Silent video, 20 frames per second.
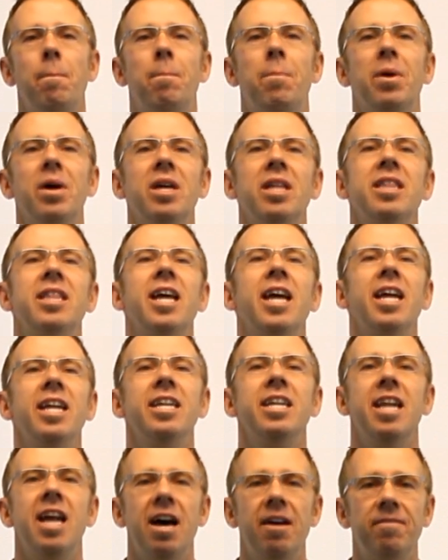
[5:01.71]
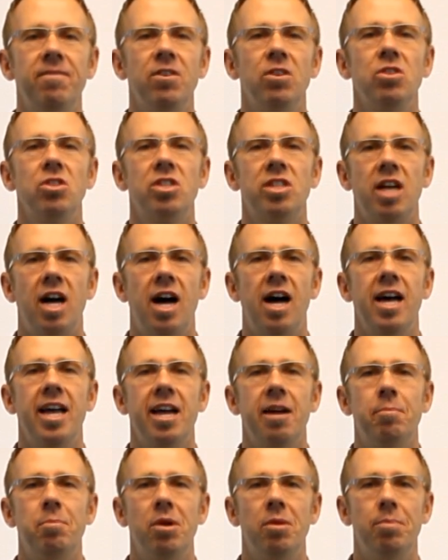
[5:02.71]
but they never saw
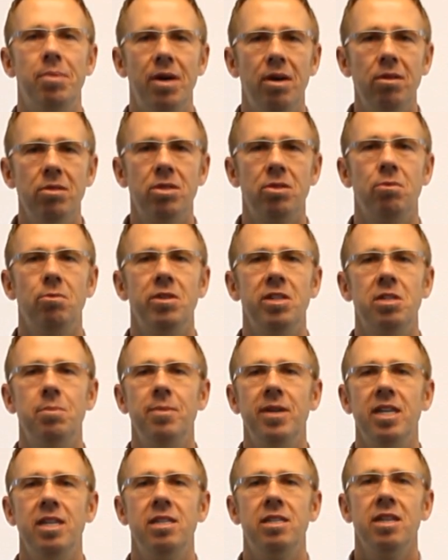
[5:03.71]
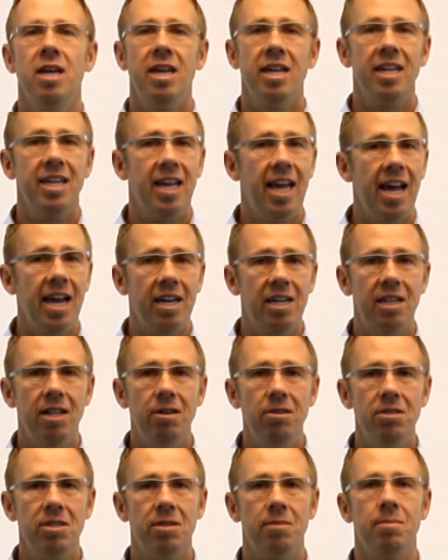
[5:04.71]
a proposal, which means you can't
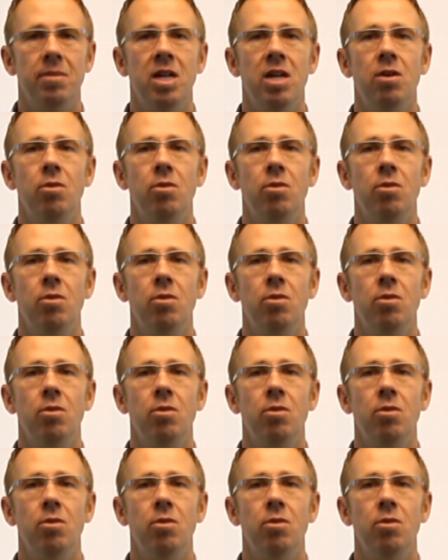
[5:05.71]
close them,